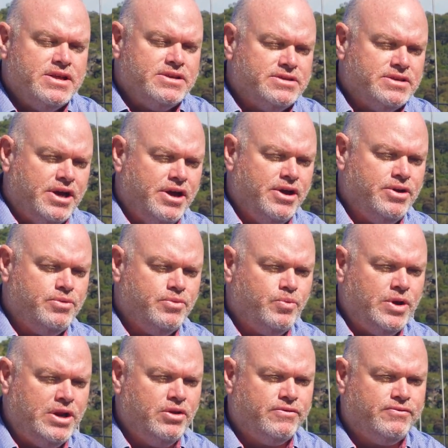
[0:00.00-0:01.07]
So
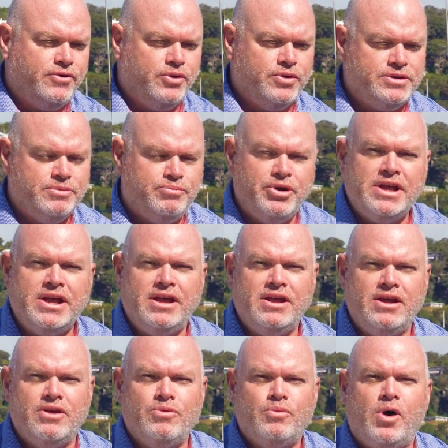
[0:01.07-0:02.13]
we look forward to bringing
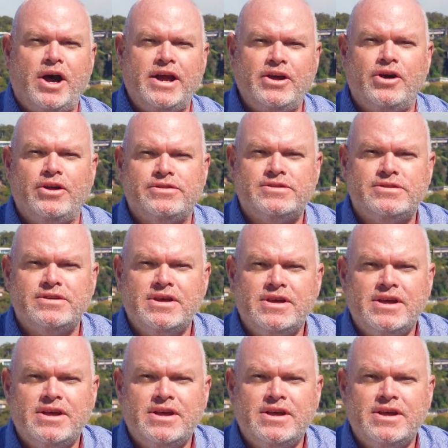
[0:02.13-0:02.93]
you Yachts,